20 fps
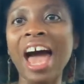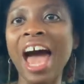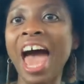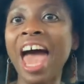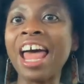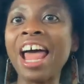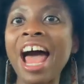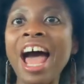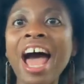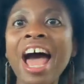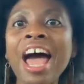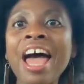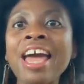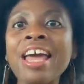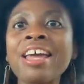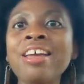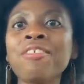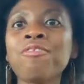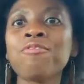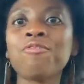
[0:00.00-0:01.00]

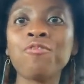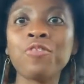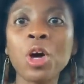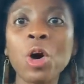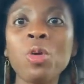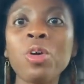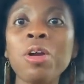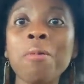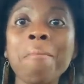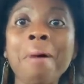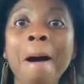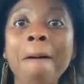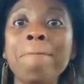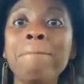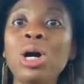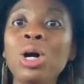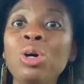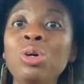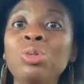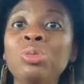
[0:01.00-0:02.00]
I felt in my
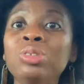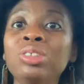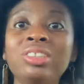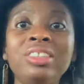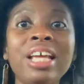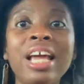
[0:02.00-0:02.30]
bones